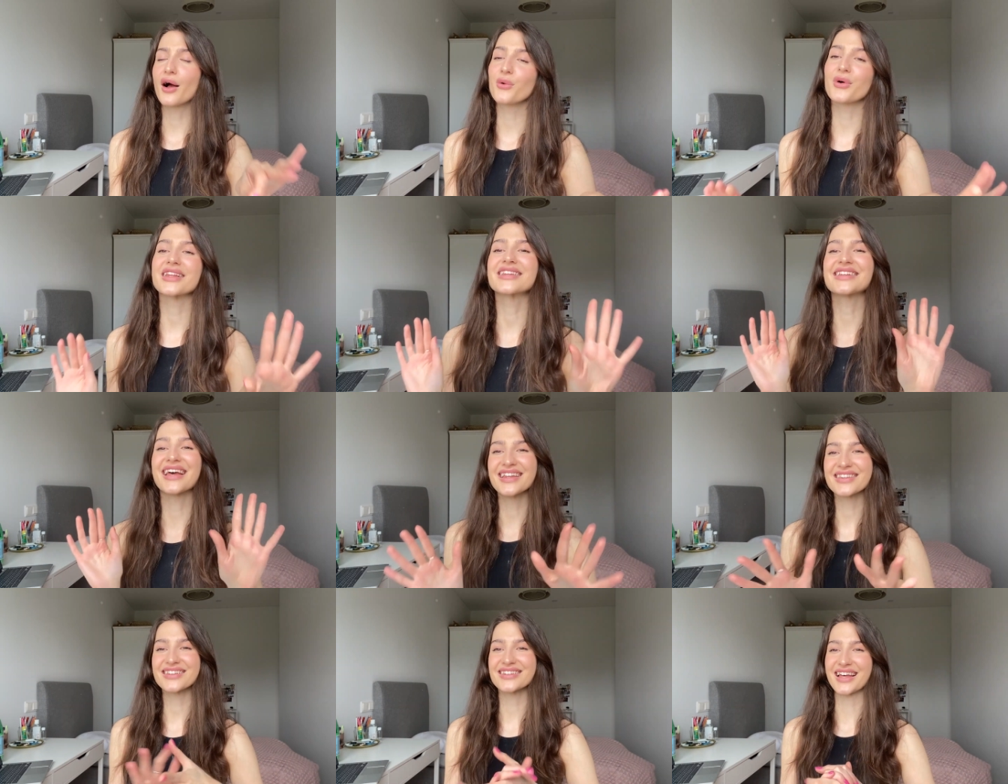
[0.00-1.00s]
what
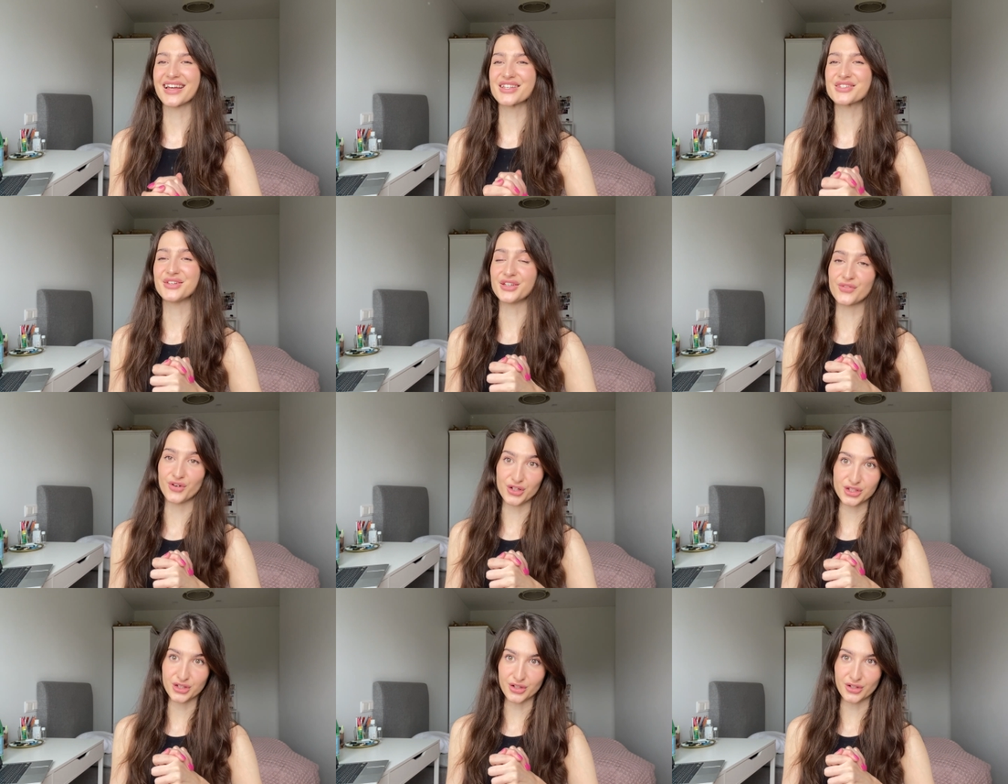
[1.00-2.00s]
Kendall likes to eat for her
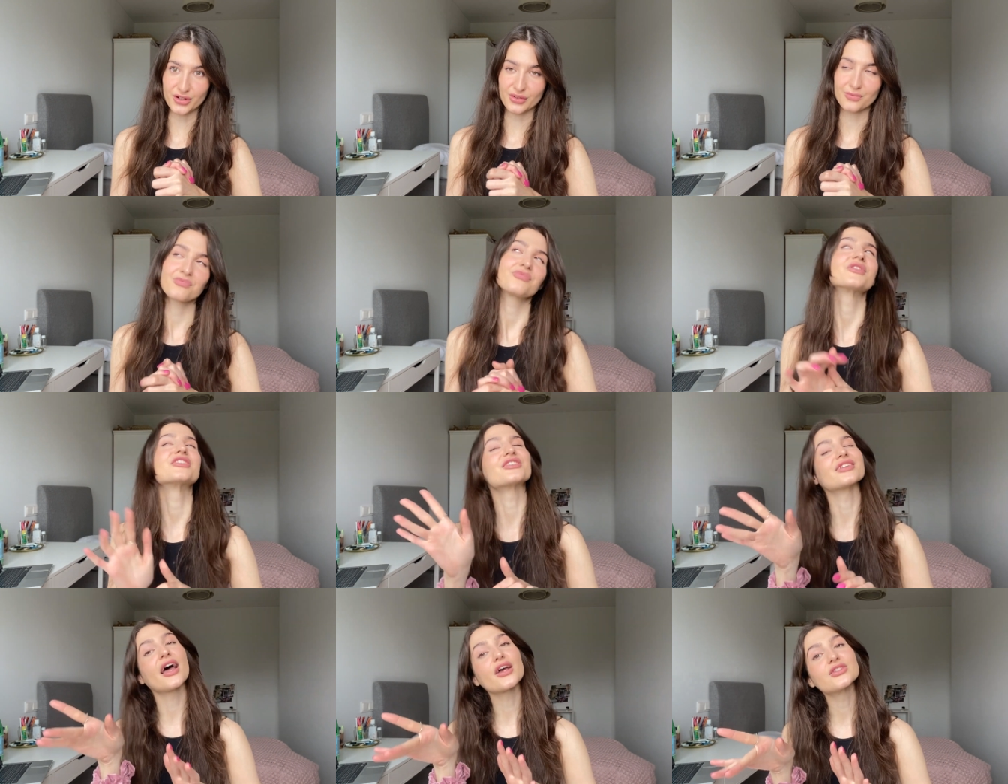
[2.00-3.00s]
dinner she
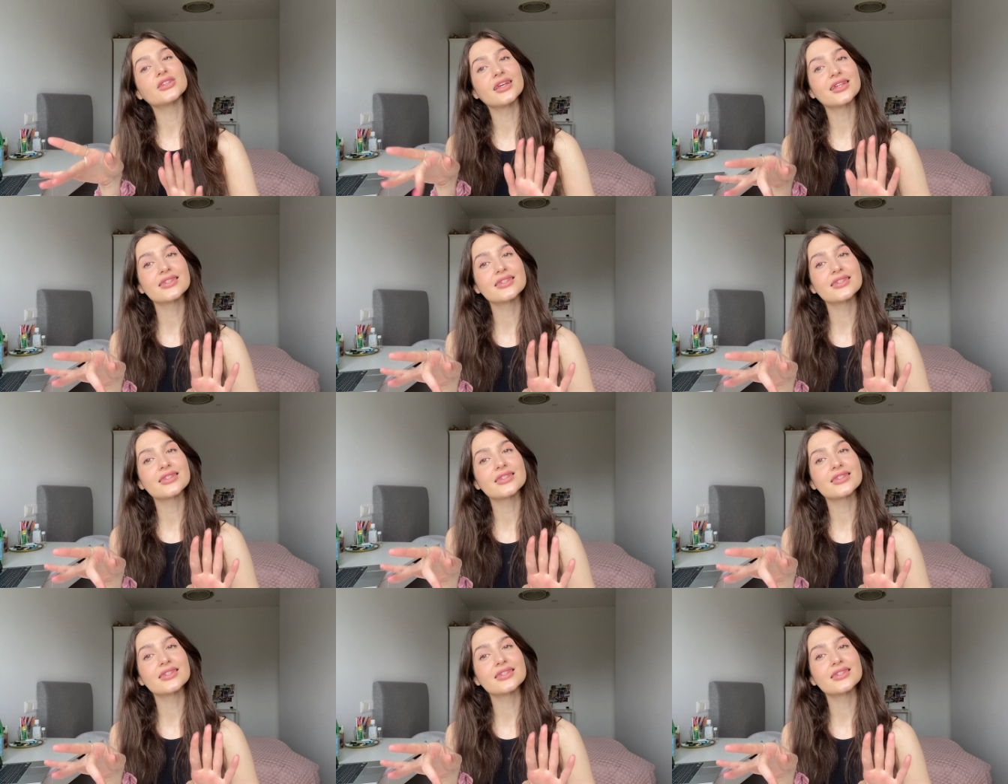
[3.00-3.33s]
likes to eat